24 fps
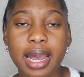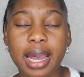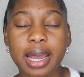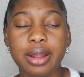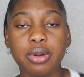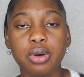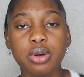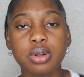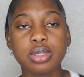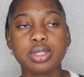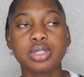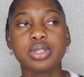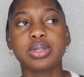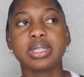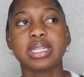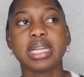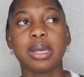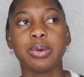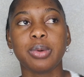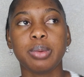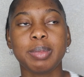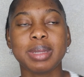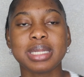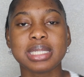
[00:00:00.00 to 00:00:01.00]
And also,
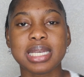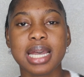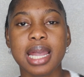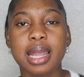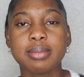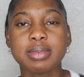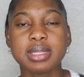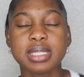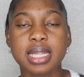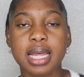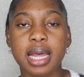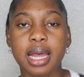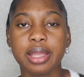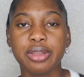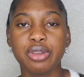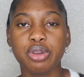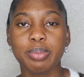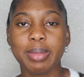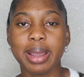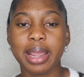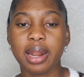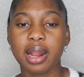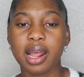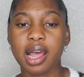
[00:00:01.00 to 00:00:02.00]
there will be times that
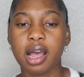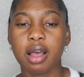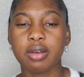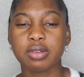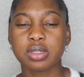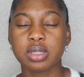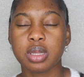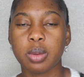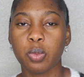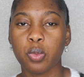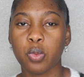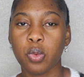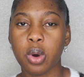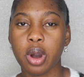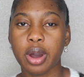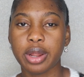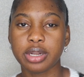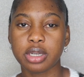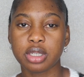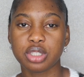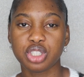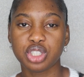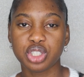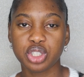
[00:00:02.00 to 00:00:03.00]
you might have some
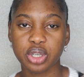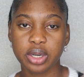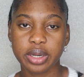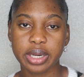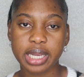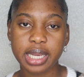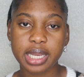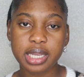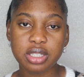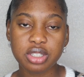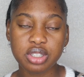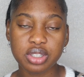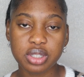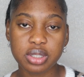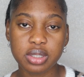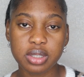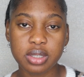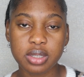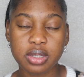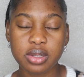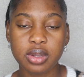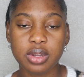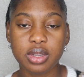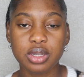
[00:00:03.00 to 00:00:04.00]
water shortage.
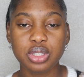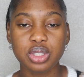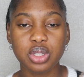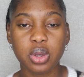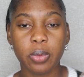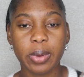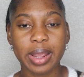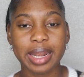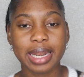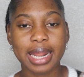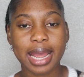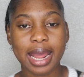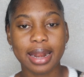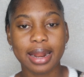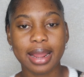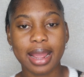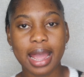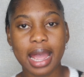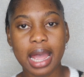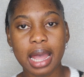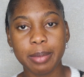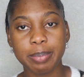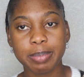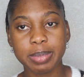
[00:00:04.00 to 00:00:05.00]
So when that
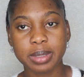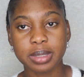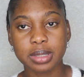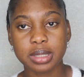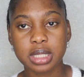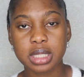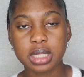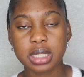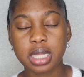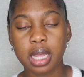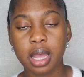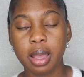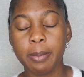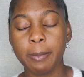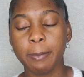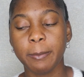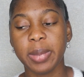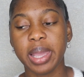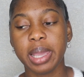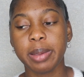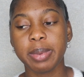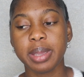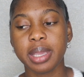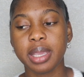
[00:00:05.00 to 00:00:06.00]
happens,
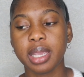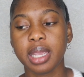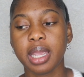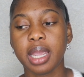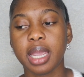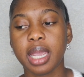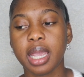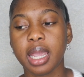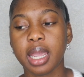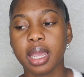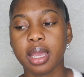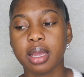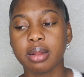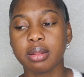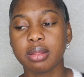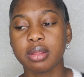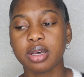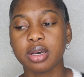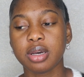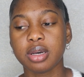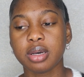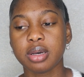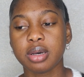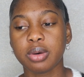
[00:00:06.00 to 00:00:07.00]
maybe
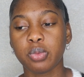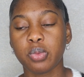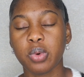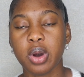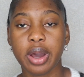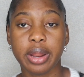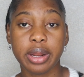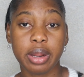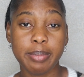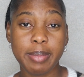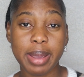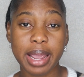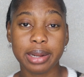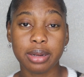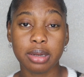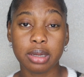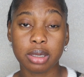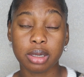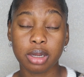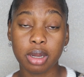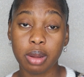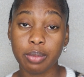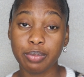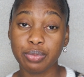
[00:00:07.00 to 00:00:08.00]
the water might
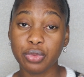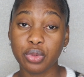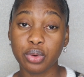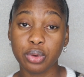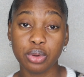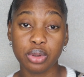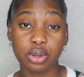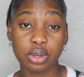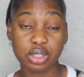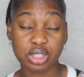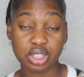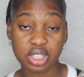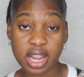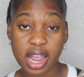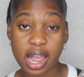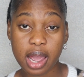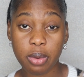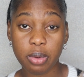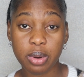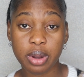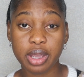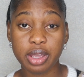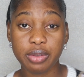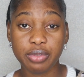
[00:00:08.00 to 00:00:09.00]
not come through your
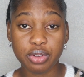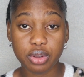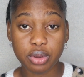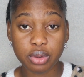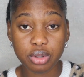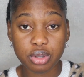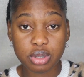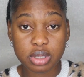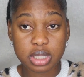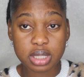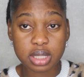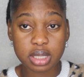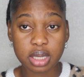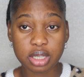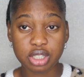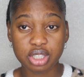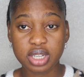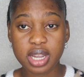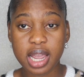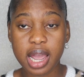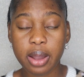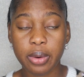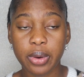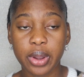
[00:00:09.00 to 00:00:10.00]
shower if you're using a
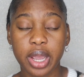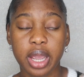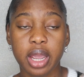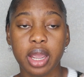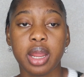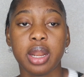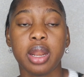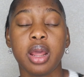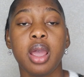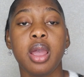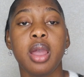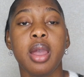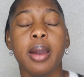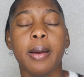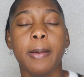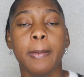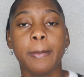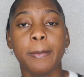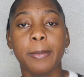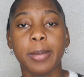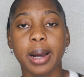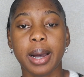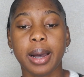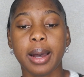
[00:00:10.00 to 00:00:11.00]
shower head.
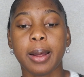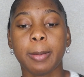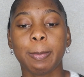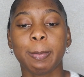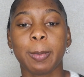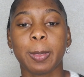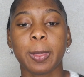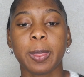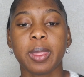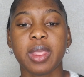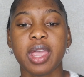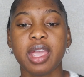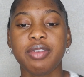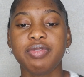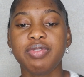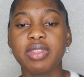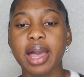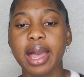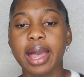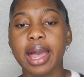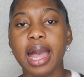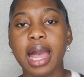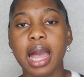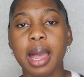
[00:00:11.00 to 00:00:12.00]
But if
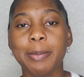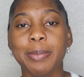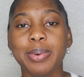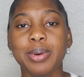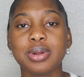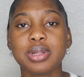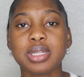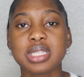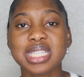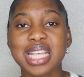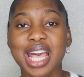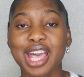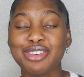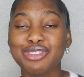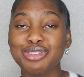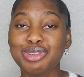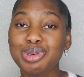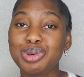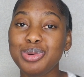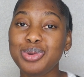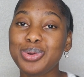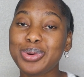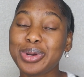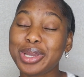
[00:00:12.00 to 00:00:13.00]
that happens,
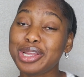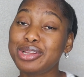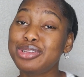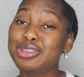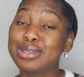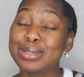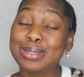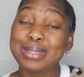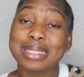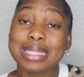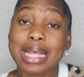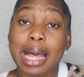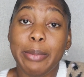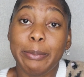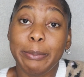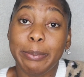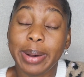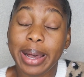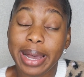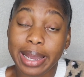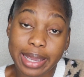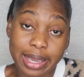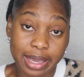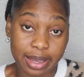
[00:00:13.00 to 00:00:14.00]
you can use a
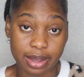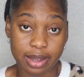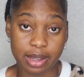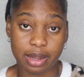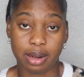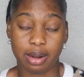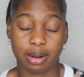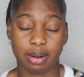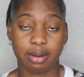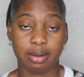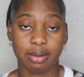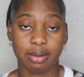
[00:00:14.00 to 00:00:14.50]
bucket.